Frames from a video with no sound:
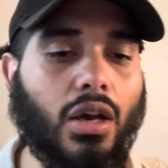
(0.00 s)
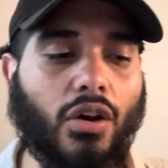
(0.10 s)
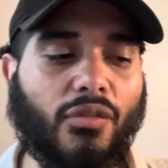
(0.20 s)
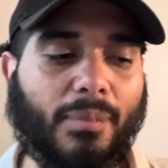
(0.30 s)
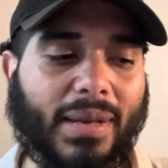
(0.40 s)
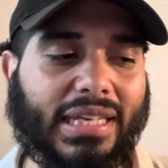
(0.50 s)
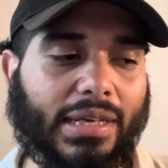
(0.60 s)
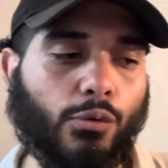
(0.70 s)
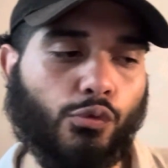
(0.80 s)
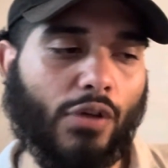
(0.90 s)
of
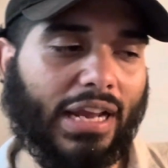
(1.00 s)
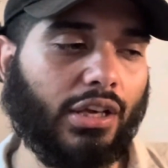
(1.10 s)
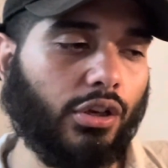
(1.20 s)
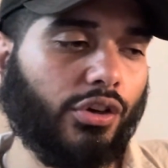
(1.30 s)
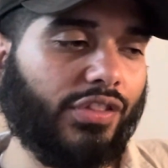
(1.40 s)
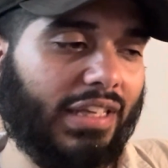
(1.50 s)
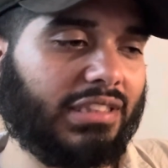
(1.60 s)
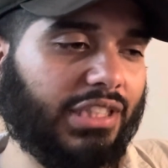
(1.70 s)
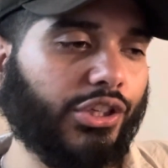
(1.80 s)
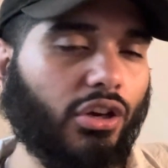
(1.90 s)
making regular
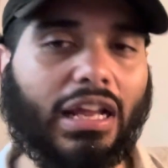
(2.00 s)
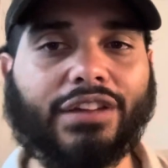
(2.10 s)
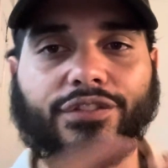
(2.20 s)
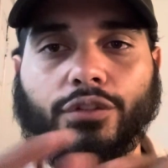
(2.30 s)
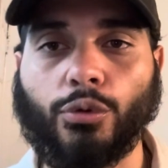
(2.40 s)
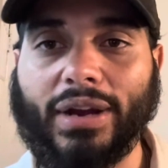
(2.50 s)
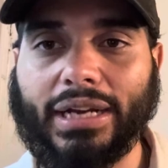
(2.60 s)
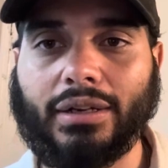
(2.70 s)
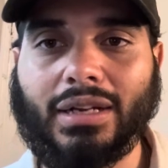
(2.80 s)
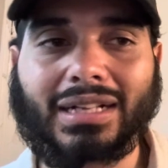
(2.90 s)
things in your life
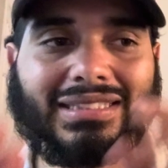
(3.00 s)
great.